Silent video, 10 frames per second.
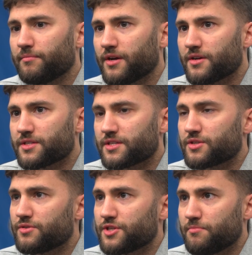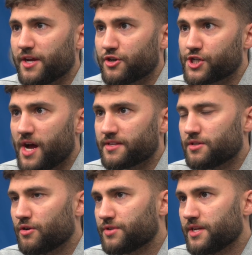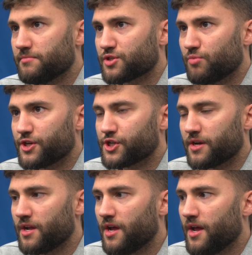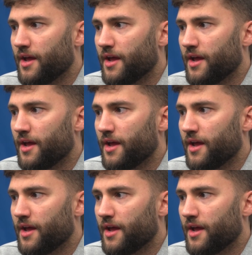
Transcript: because as soon as you make your shots, you know, teams switch, and